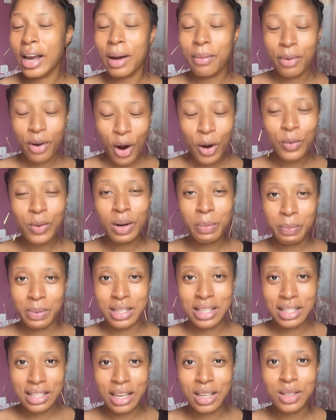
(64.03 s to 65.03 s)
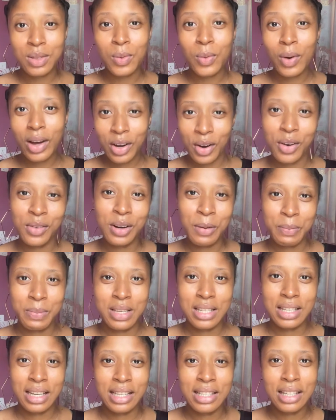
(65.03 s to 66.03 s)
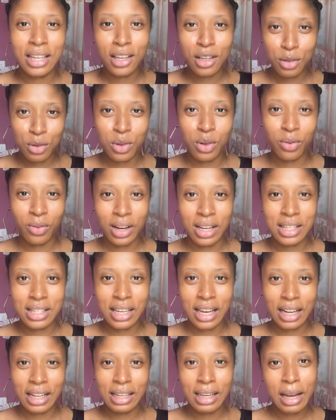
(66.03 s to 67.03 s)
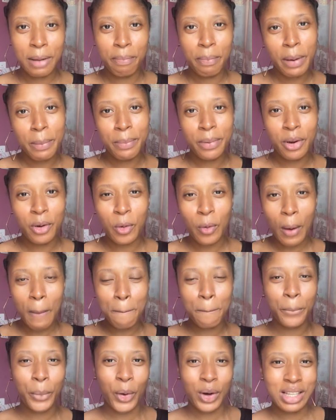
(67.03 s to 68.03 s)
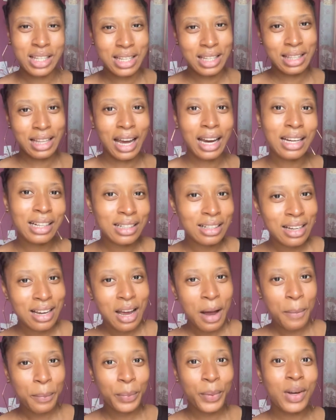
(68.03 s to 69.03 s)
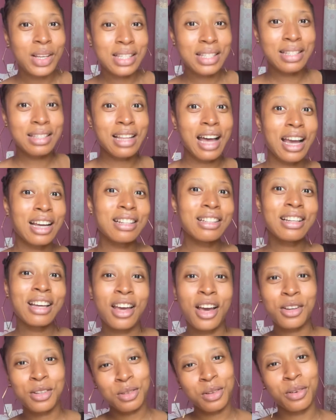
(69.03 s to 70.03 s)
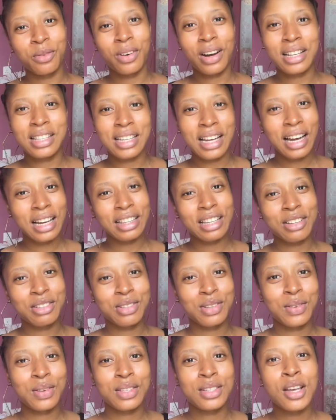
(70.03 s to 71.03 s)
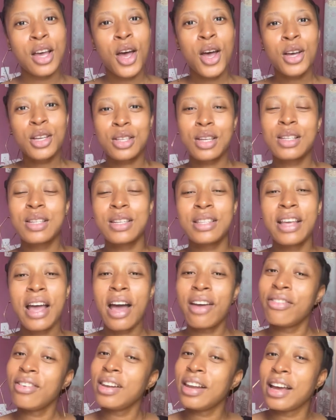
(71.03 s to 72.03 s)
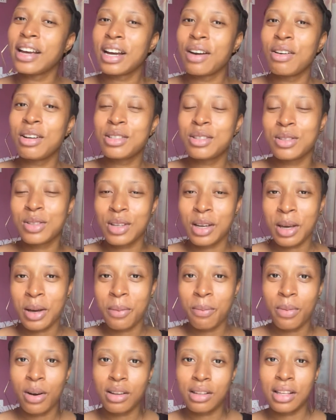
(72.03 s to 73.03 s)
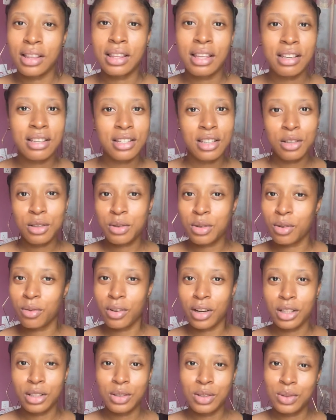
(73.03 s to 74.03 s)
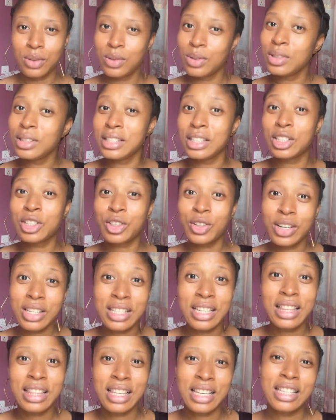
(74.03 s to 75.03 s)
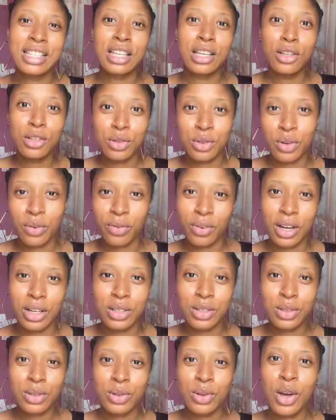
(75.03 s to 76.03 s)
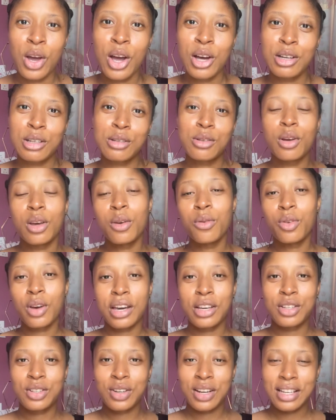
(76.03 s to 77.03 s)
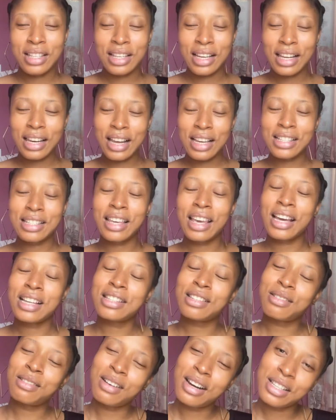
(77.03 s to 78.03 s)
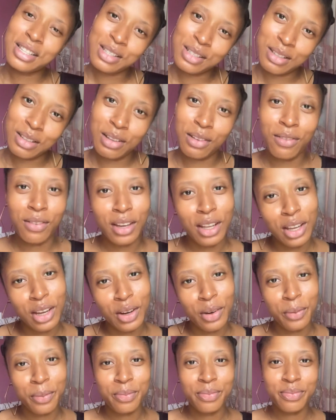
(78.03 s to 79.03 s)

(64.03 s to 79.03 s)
am 100% introvert, and then maybe 1.9 extrovert added to it. So today I feel like I want to talk about the things introverts do, the crazy things introverts do. So if you're interested, let's get right into the video.